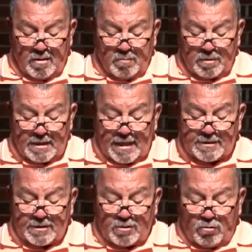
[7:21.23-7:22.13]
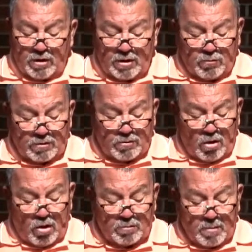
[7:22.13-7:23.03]
but takes it only when
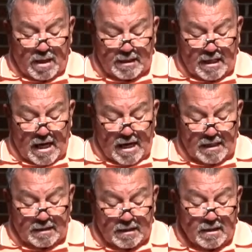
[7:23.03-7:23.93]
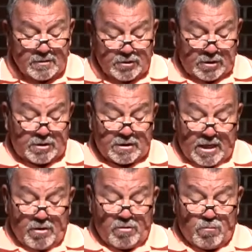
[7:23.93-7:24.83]
called by God, just as
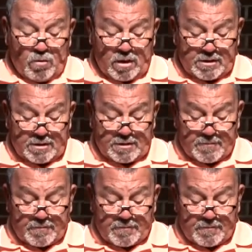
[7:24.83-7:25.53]
Aaron was.